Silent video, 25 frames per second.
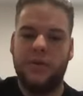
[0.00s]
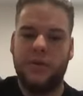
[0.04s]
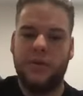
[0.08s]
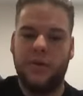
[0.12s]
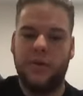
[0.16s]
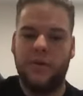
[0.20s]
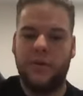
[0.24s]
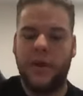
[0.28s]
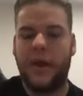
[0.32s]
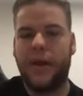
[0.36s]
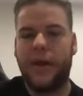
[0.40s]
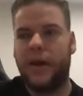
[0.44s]

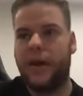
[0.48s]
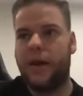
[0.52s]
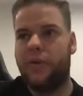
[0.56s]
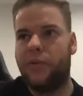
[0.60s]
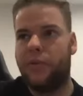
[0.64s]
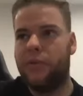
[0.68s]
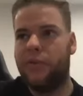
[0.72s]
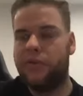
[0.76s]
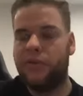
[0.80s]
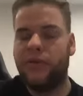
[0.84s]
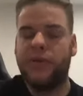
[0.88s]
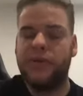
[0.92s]
of like a
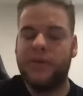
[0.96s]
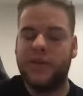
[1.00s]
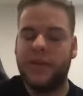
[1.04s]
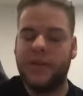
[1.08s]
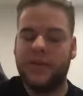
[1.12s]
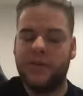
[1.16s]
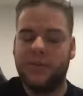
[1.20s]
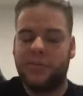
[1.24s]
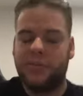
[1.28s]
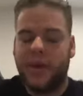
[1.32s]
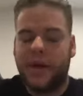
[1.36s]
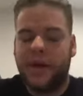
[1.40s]

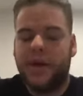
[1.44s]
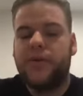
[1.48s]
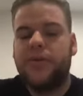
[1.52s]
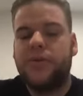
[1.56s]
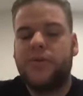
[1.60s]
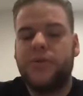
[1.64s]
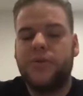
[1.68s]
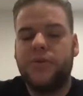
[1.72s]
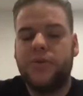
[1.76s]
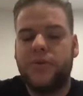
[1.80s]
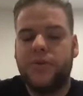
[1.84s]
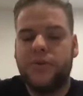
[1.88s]
146 or better
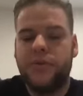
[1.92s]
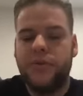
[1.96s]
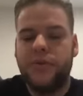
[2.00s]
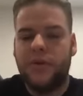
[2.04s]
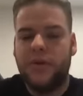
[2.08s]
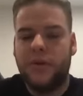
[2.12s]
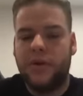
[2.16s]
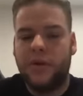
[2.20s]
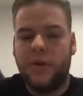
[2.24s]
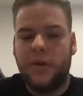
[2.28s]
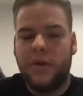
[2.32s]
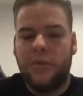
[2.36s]
to
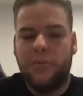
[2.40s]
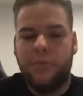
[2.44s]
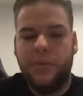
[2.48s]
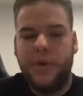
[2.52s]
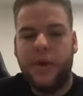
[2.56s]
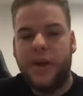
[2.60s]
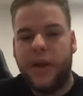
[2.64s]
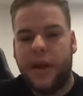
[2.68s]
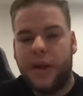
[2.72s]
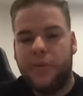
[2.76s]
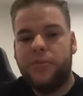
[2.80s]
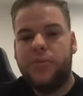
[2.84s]

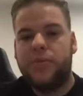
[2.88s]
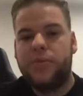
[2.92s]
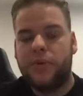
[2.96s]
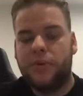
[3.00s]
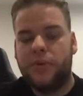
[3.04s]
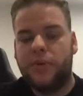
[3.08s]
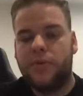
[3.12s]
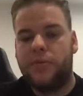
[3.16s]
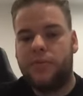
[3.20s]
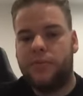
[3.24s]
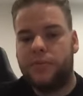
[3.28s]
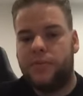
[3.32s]
beat him.
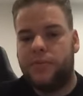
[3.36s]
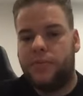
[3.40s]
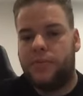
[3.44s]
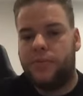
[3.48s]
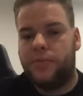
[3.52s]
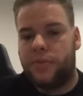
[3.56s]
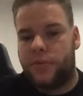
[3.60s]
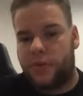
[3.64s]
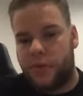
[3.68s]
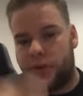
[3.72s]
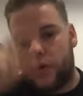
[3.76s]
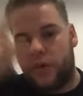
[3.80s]
So
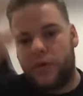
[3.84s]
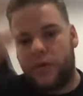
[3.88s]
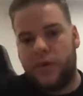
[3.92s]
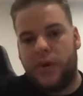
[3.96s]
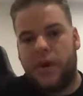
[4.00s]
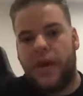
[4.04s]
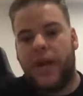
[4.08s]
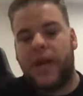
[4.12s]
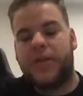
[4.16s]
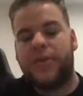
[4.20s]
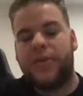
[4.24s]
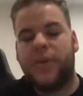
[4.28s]
to go to the
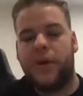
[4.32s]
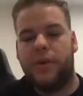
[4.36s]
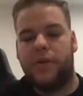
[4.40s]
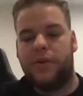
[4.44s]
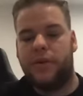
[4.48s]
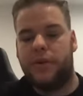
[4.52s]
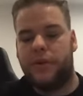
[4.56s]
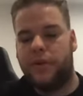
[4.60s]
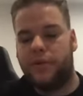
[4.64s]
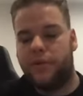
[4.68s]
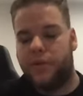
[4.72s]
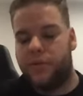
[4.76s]
next round.
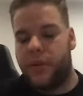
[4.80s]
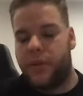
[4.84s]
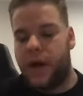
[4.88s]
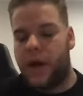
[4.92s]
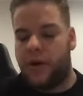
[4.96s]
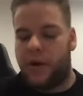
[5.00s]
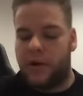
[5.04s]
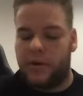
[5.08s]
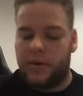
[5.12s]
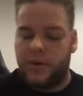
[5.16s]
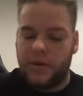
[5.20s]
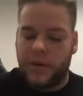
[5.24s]
And from there
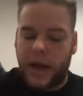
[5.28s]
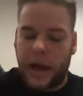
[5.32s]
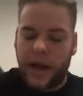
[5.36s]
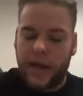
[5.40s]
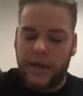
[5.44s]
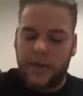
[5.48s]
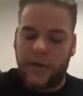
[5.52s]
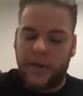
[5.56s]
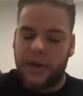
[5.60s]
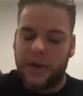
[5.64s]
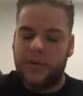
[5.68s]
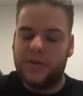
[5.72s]
on, I
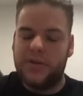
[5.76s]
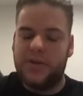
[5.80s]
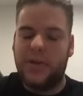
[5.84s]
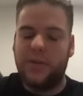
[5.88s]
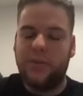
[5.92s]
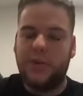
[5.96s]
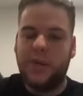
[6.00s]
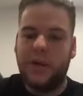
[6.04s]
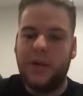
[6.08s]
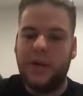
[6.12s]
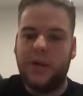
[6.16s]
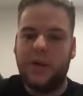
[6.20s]
try to
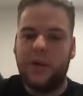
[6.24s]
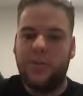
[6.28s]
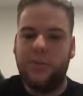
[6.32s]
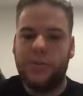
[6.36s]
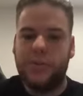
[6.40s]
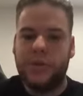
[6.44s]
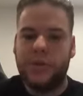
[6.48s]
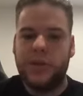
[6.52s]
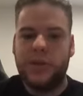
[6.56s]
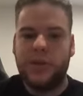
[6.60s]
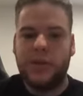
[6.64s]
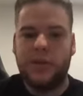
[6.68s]
simulate
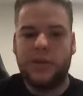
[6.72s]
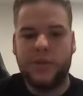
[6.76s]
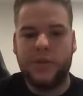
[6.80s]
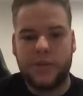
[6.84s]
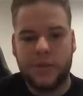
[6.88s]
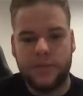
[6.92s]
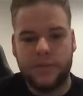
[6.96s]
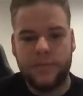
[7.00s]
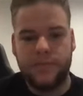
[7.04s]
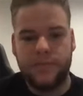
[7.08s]
competitions.